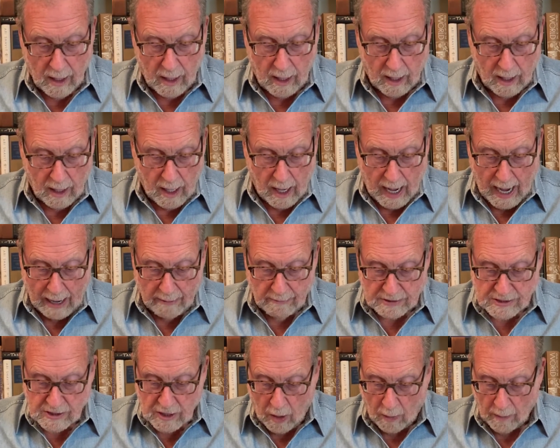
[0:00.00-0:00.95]
I
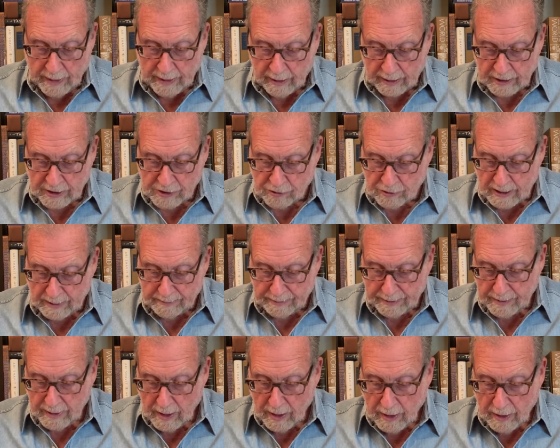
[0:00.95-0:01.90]
was going on a
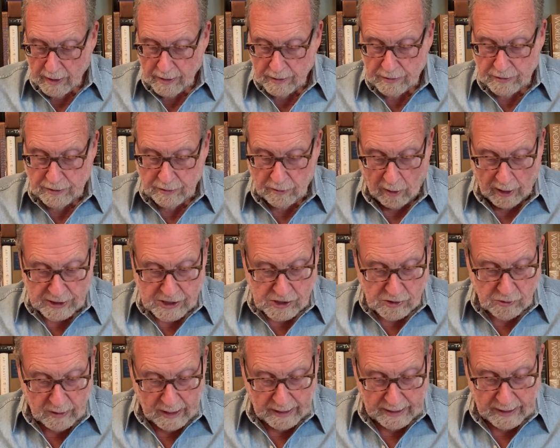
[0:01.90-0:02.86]
trip to
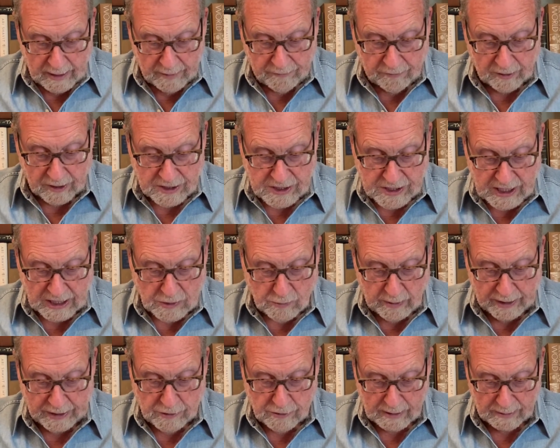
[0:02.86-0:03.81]
Australia for a
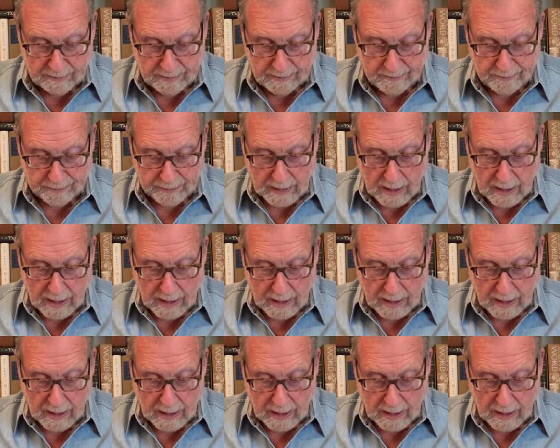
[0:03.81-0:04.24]
6-week trip.